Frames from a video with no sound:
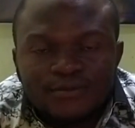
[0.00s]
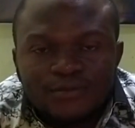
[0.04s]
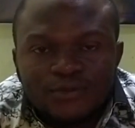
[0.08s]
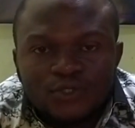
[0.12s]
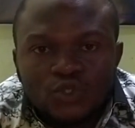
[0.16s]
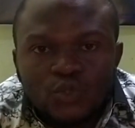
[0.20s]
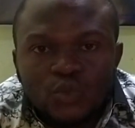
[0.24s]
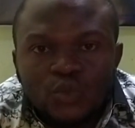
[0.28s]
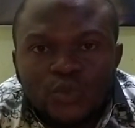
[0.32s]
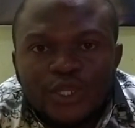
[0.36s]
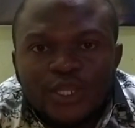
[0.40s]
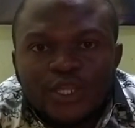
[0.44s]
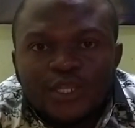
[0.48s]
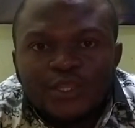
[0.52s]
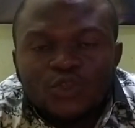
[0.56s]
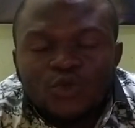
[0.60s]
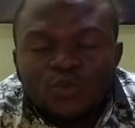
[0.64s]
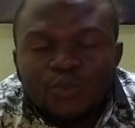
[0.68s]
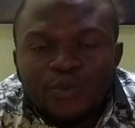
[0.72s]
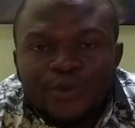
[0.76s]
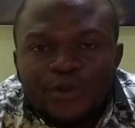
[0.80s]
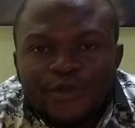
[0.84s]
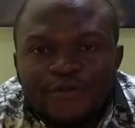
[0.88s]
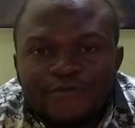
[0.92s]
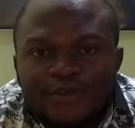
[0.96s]
So we need to
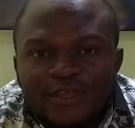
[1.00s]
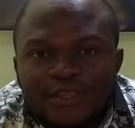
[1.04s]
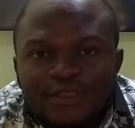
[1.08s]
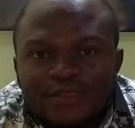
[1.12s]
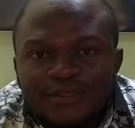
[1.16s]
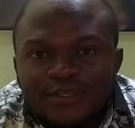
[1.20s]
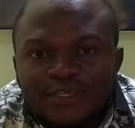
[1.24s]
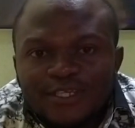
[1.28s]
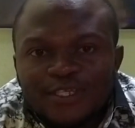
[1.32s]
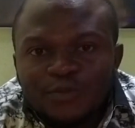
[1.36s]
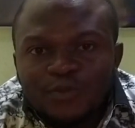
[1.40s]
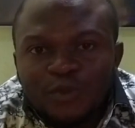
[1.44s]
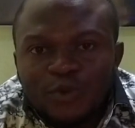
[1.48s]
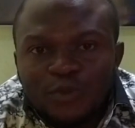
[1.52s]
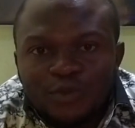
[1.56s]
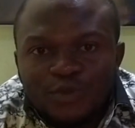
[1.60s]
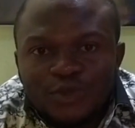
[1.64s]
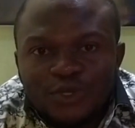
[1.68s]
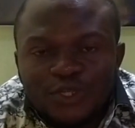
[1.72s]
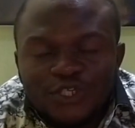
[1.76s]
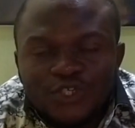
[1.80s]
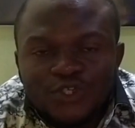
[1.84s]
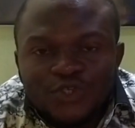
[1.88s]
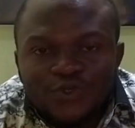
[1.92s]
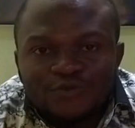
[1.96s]
prevent this
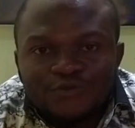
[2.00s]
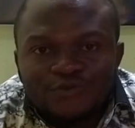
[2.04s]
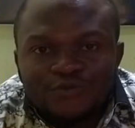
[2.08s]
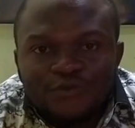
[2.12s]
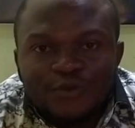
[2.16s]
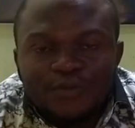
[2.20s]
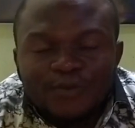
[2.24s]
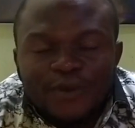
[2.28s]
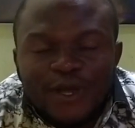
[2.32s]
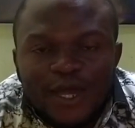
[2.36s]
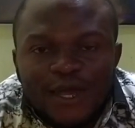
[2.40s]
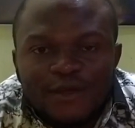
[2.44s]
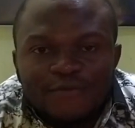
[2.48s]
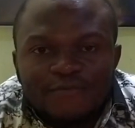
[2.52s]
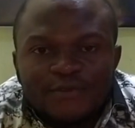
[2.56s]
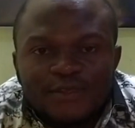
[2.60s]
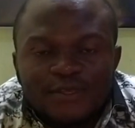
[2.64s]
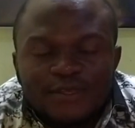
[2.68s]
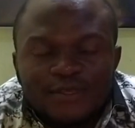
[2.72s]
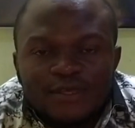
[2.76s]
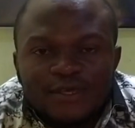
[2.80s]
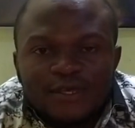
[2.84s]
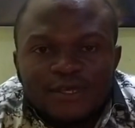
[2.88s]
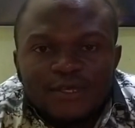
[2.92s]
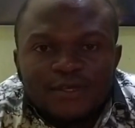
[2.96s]
population from
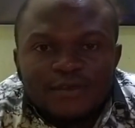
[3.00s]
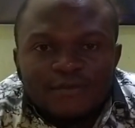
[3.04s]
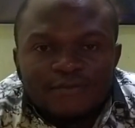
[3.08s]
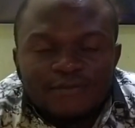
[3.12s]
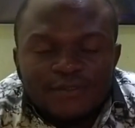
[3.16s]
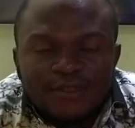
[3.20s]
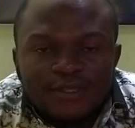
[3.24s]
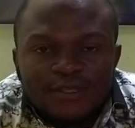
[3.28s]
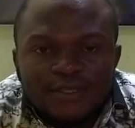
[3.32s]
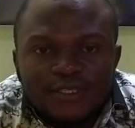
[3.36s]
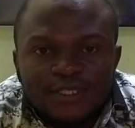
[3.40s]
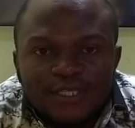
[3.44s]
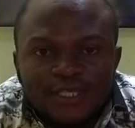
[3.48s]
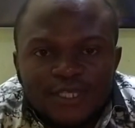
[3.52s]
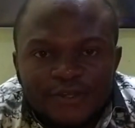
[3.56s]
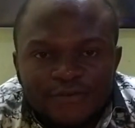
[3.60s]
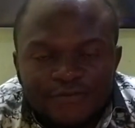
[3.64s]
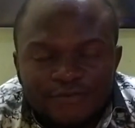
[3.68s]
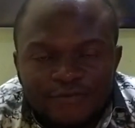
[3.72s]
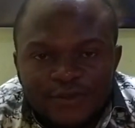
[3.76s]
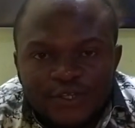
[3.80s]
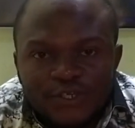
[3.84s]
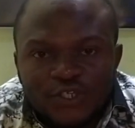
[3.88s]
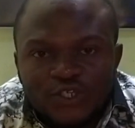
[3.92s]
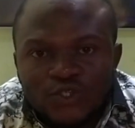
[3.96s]
having these
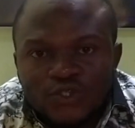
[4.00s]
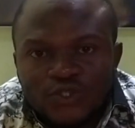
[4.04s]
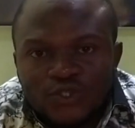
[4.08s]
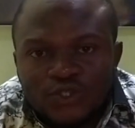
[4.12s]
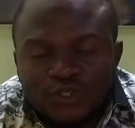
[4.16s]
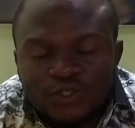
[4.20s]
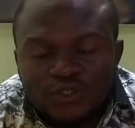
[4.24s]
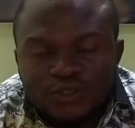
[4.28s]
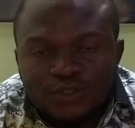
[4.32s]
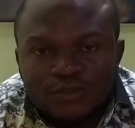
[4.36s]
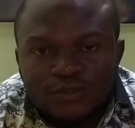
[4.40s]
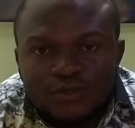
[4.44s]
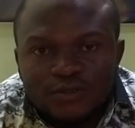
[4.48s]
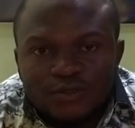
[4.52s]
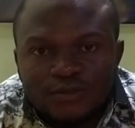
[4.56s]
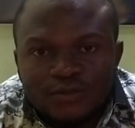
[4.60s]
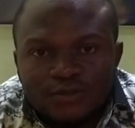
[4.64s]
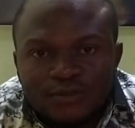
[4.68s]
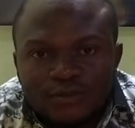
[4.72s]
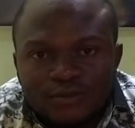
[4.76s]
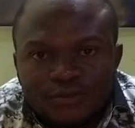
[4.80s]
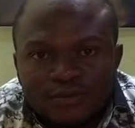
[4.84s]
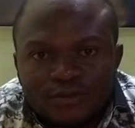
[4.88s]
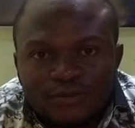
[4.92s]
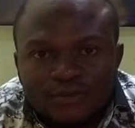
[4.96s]
infections,
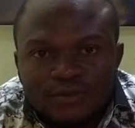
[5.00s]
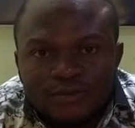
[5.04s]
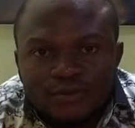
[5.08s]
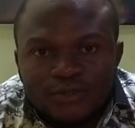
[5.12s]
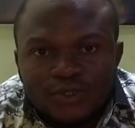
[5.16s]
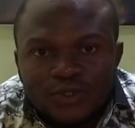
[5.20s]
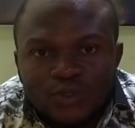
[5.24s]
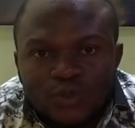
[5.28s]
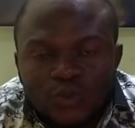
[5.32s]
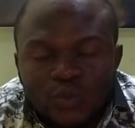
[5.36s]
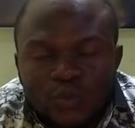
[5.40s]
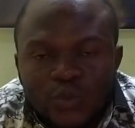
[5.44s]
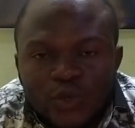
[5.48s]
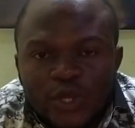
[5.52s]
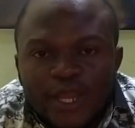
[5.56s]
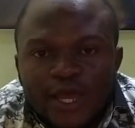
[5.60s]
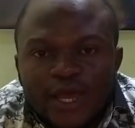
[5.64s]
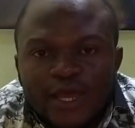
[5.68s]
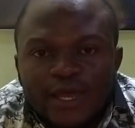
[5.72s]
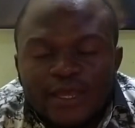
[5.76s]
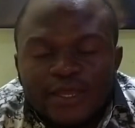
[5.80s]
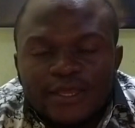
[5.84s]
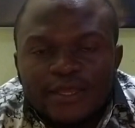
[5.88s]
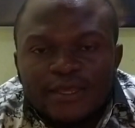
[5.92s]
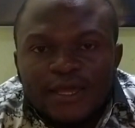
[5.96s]
whether
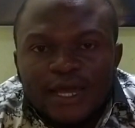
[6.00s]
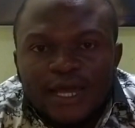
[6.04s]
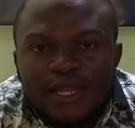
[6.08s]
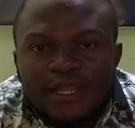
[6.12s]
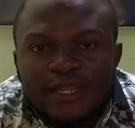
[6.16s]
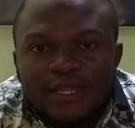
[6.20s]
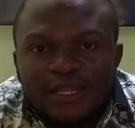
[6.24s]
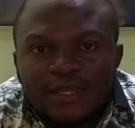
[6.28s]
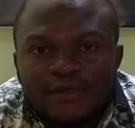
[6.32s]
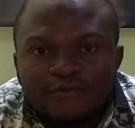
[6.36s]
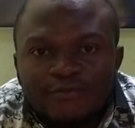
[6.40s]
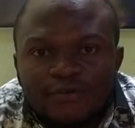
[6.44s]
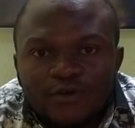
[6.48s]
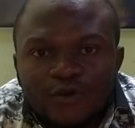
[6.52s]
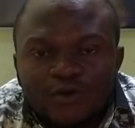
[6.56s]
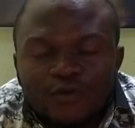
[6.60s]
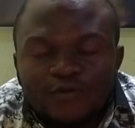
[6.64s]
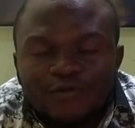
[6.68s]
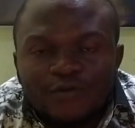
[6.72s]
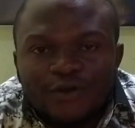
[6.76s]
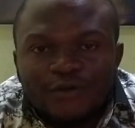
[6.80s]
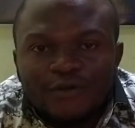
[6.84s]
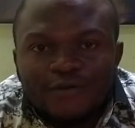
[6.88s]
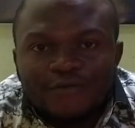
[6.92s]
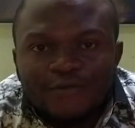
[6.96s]
at the level
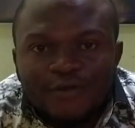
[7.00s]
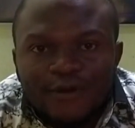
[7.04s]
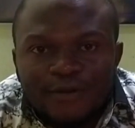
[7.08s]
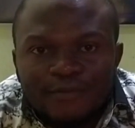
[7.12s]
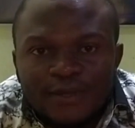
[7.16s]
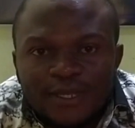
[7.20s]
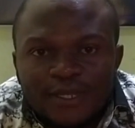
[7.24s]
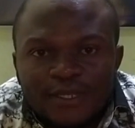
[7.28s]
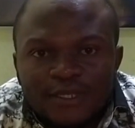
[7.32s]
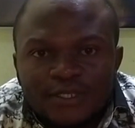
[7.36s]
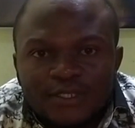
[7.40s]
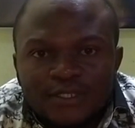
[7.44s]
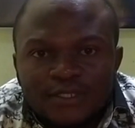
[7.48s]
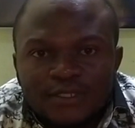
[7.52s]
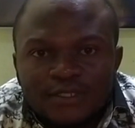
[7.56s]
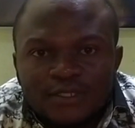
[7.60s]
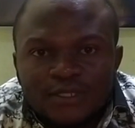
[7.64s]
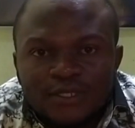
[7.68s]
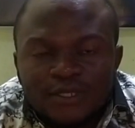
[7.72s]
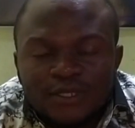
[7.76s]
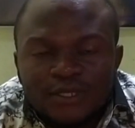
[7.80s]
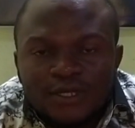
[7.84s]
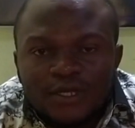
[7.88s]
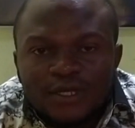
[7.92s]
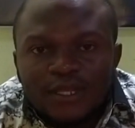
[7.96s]
of our families,
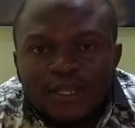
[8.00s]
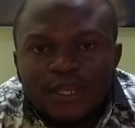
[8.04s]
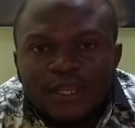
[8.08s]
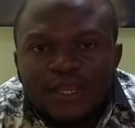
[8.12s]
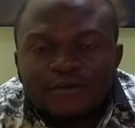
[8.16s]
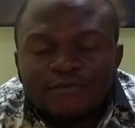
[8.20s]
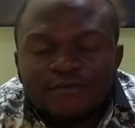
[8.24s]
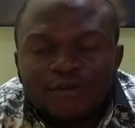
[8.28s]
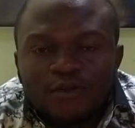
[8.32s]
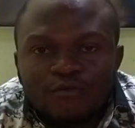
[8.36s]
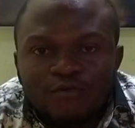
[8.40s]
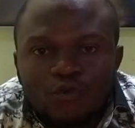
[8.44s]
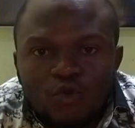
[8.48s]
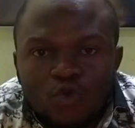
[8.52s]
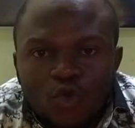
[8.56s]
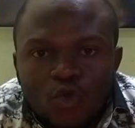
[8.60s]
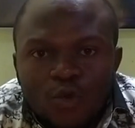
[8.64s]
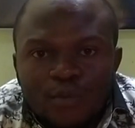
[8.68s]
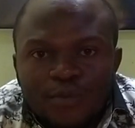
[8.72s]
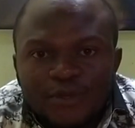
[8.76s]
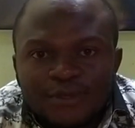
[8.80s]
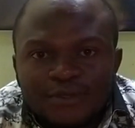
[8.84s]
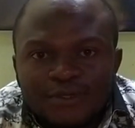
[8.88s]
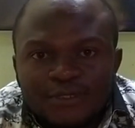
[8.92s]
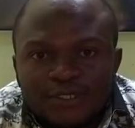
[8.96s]
level of
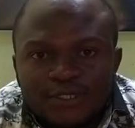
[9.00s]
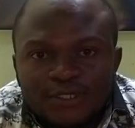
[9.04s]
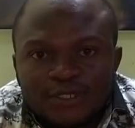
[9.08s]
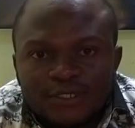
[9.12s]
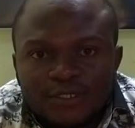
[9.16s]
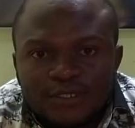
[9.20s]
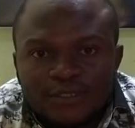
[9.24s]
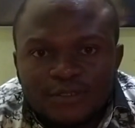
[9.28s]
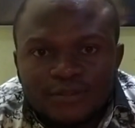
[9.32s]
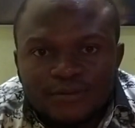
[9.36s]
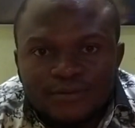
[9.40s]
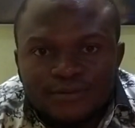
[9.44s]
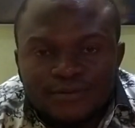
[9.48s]
communities.